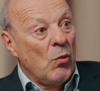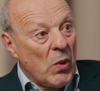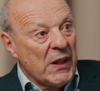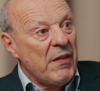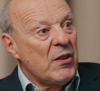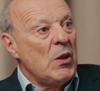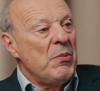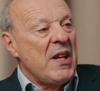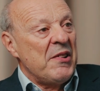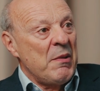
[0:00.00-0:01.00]
1 of the
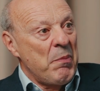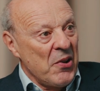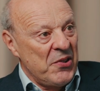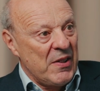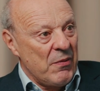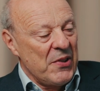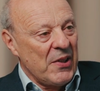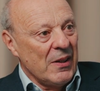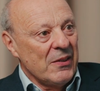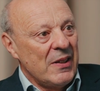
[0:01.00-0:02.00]
groups gets a positive
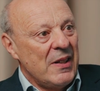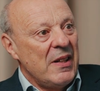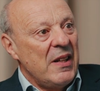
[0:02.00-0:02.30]
result.